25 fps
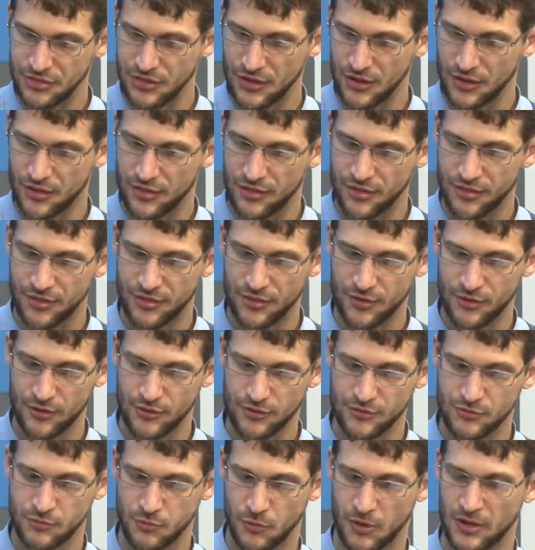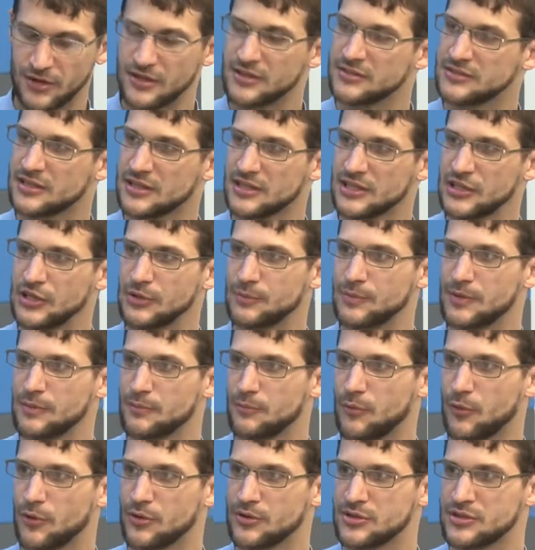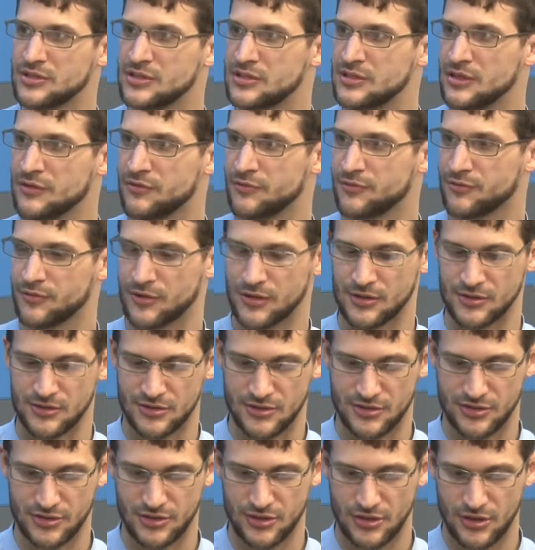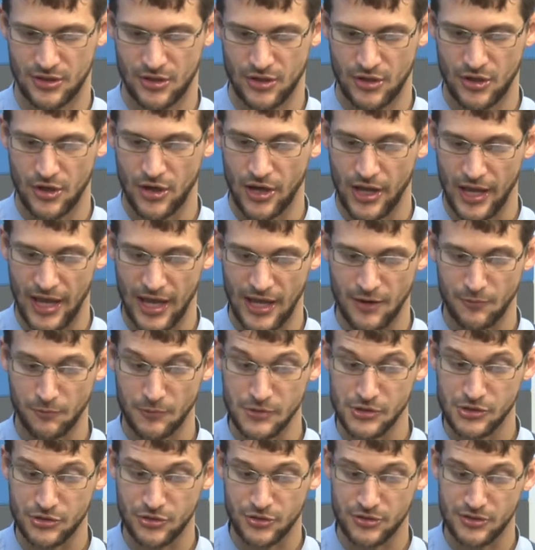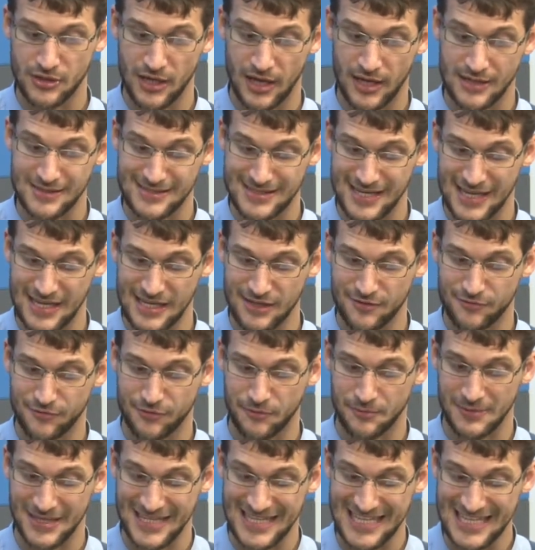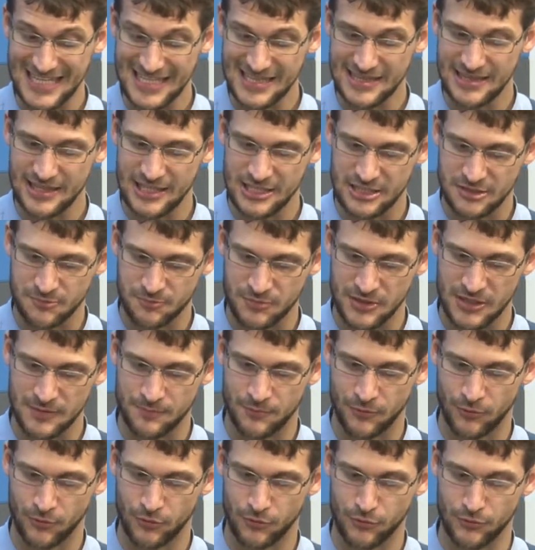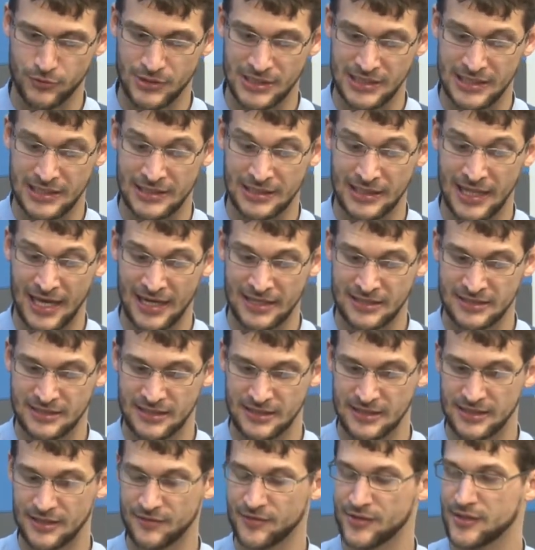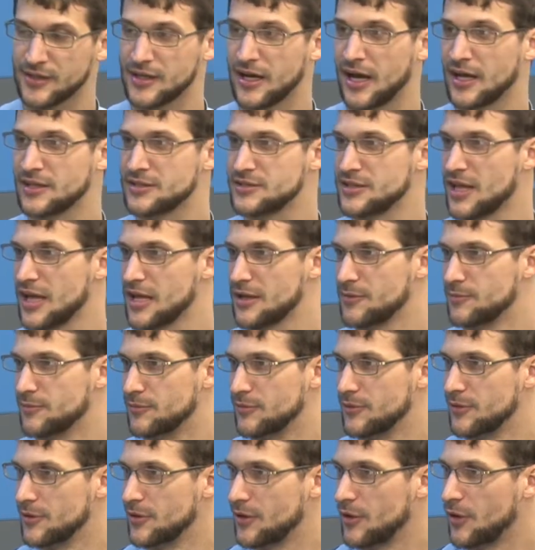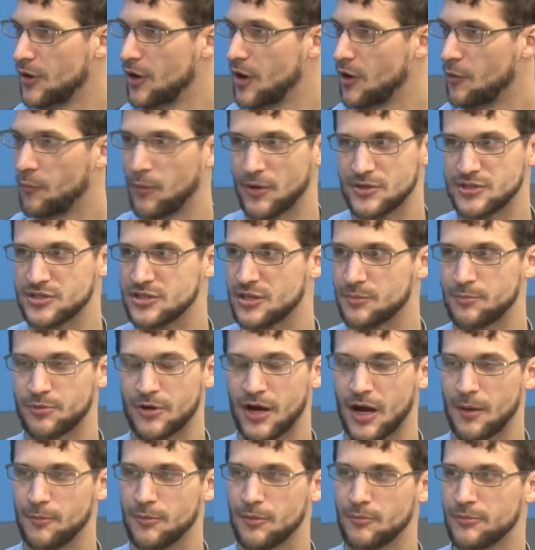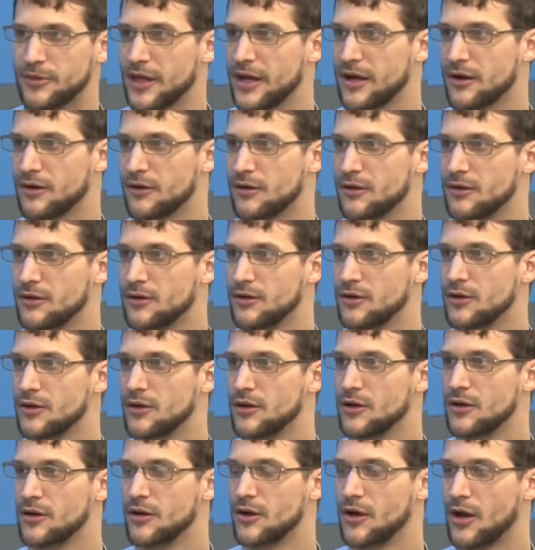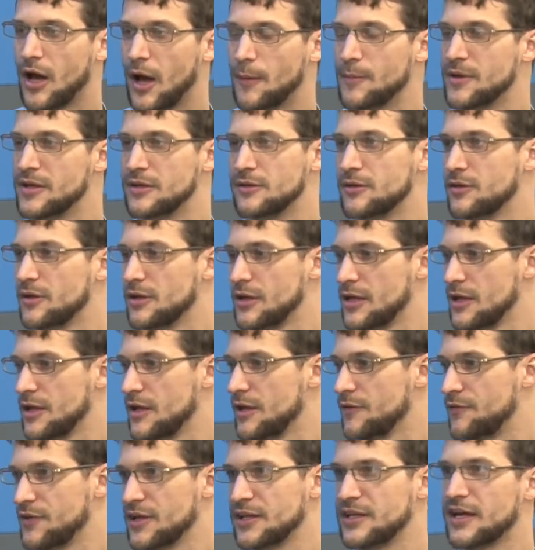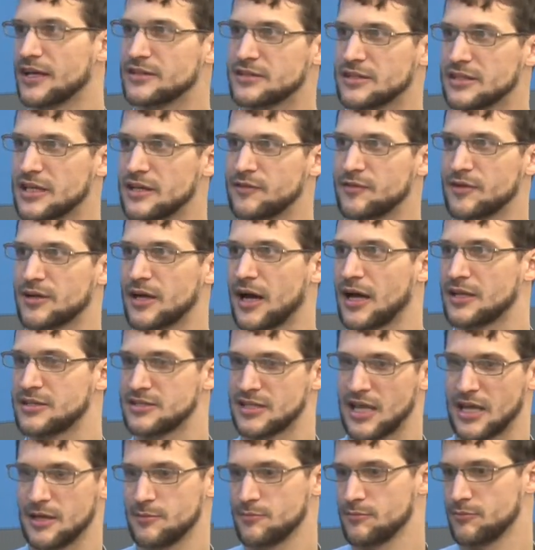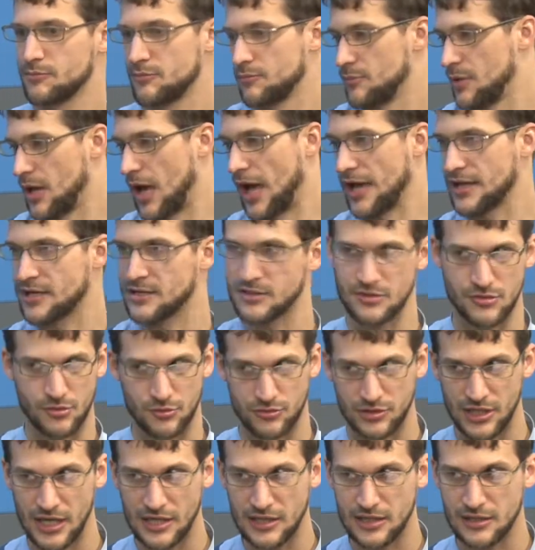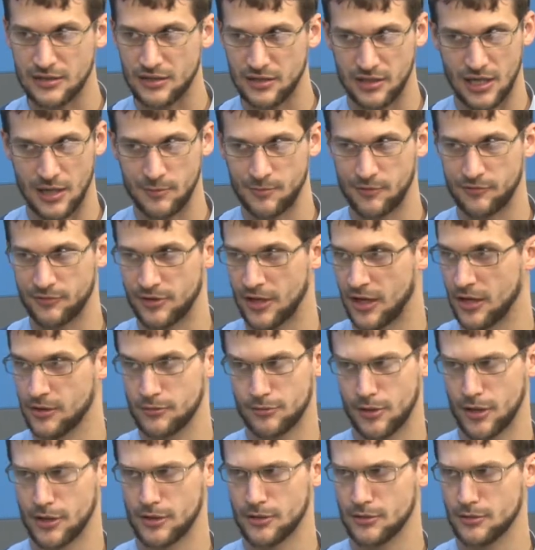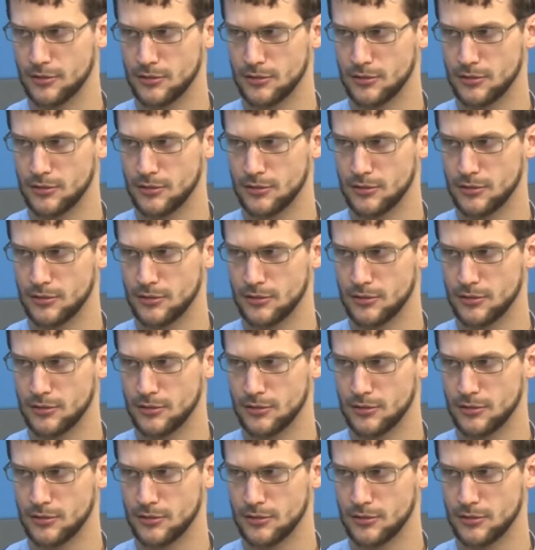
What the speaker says: The third one is a little bit more different. And we should not take from heedless people who neglect to give in God's name. What's the problem there? I mean, if he doesn't give in God's name, I can still take in the name of God, right?